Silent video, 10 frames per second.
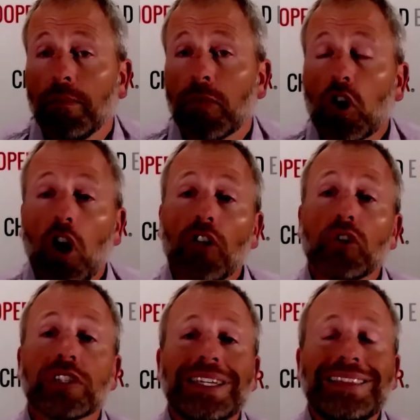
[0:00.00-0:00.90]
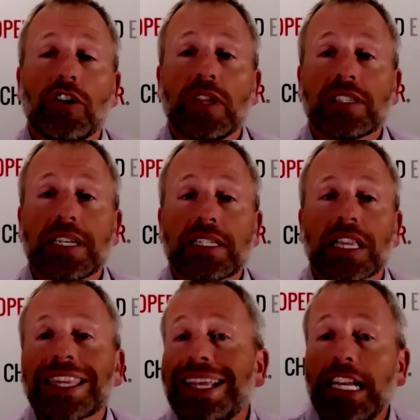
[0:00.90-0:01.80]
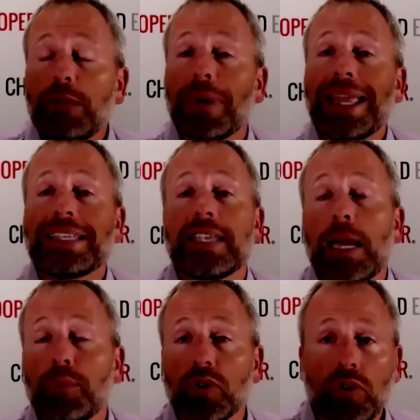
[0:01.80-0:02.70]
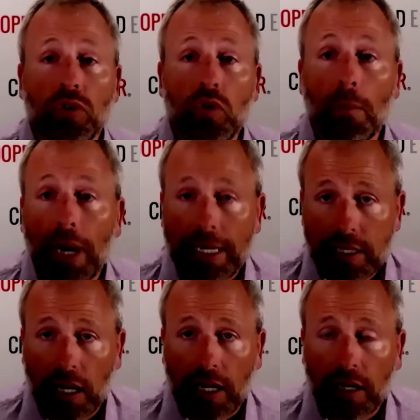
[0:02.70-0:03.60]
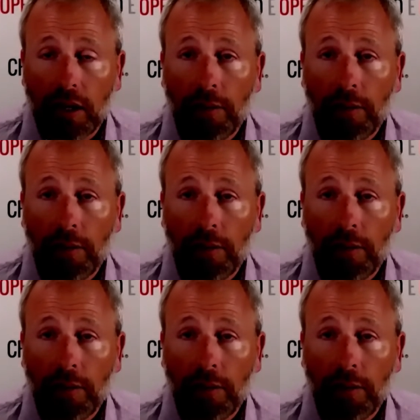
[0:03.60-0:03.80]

There are others in there that says leading by example to my son,